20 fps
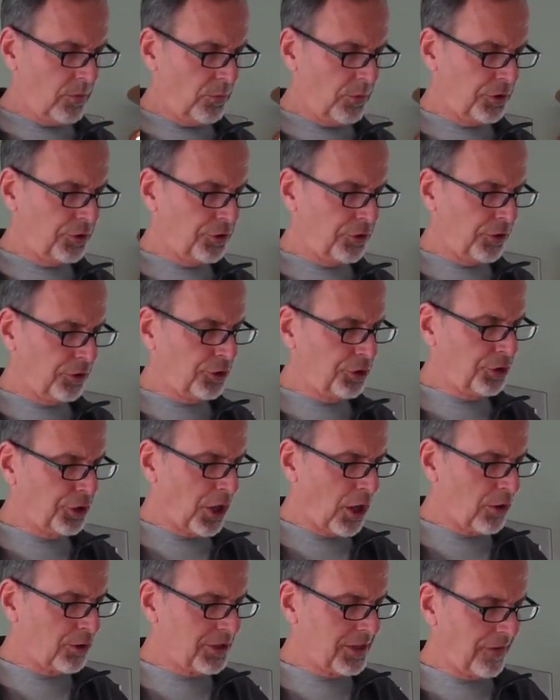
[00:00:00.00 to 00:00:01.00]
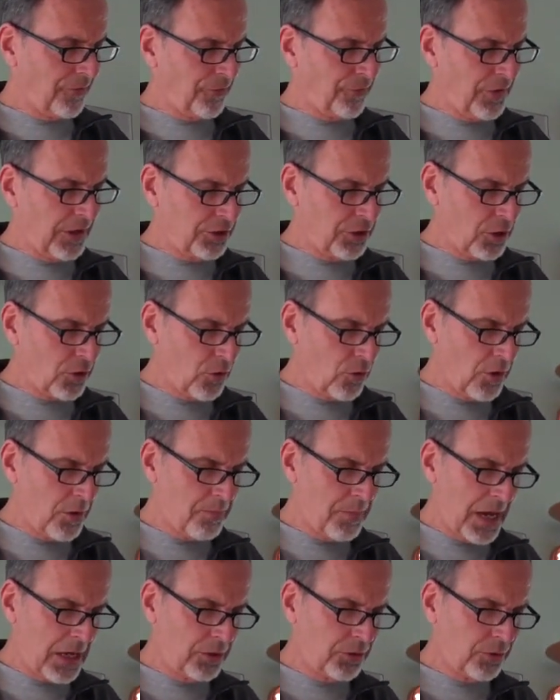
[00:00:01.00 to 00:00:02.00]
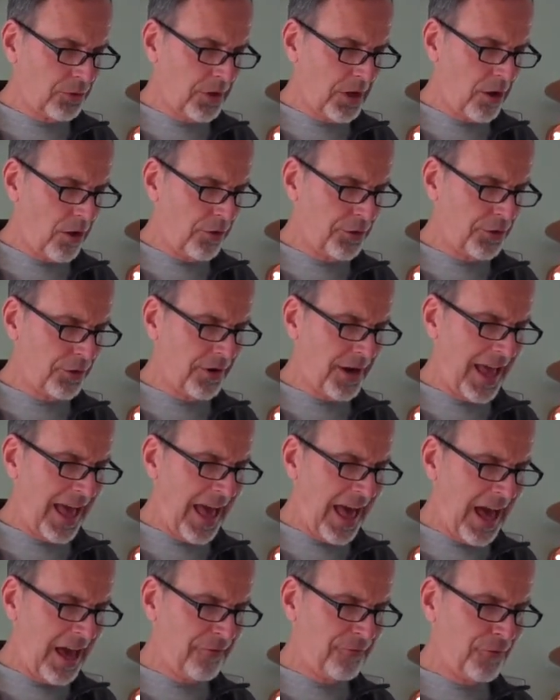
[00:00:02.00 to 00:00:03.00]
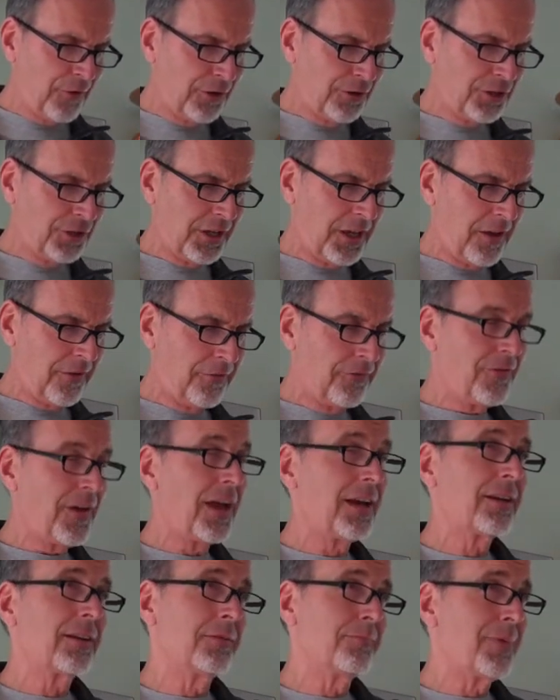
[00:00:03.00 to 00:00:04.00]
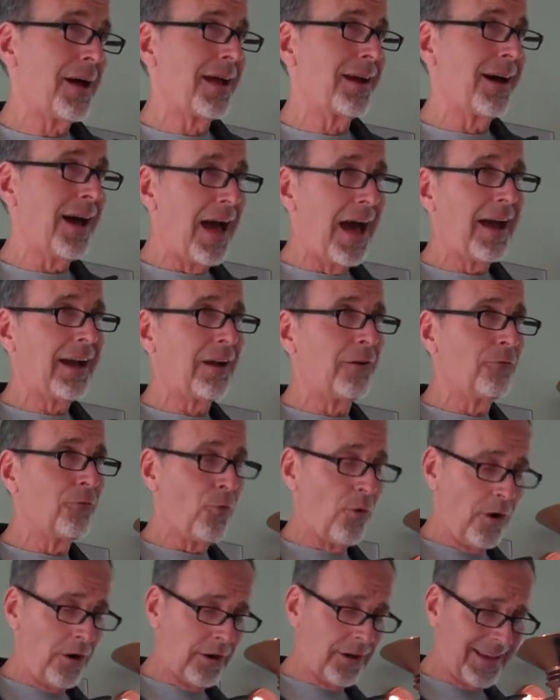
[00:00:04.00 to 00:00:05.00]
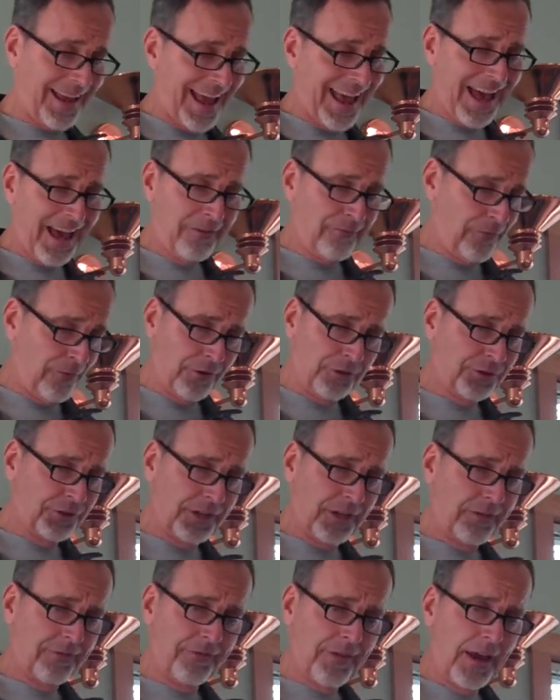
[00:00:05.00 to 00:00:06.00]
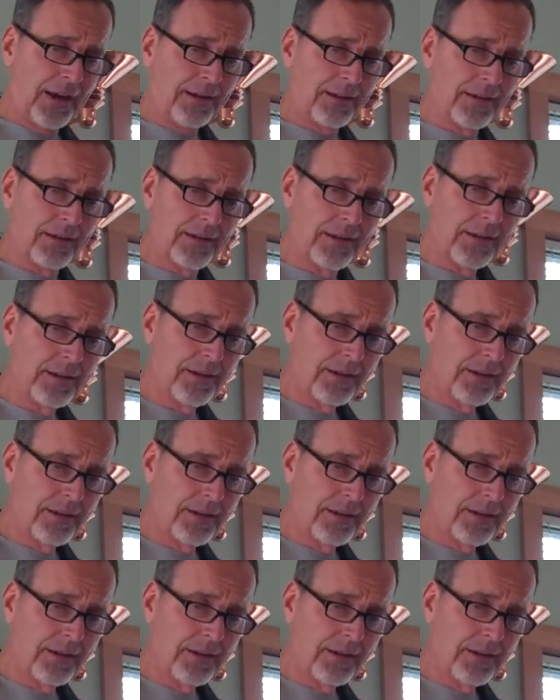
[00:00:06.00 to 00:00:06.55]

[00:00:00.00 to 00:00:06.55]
Research shows that physical and mental health are adversely affected by lack of work. Adversely affected.